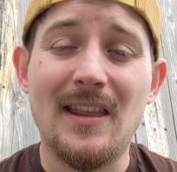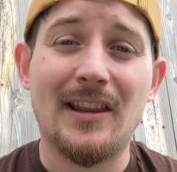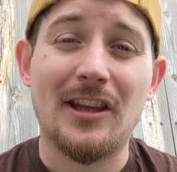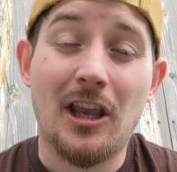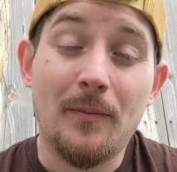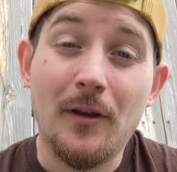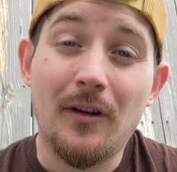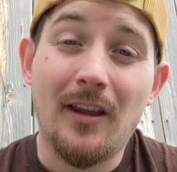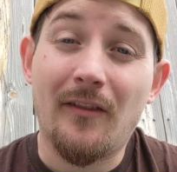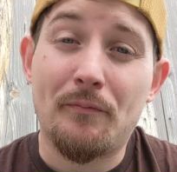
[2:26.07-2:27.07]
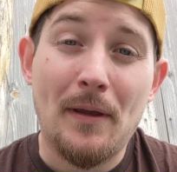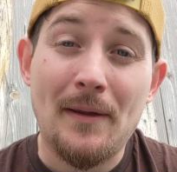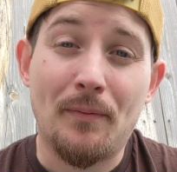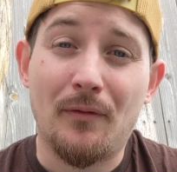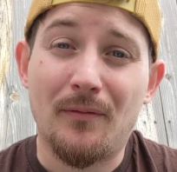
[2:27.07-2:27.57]
That the community of
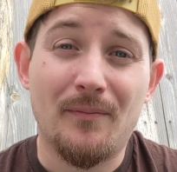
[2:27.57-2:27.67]
people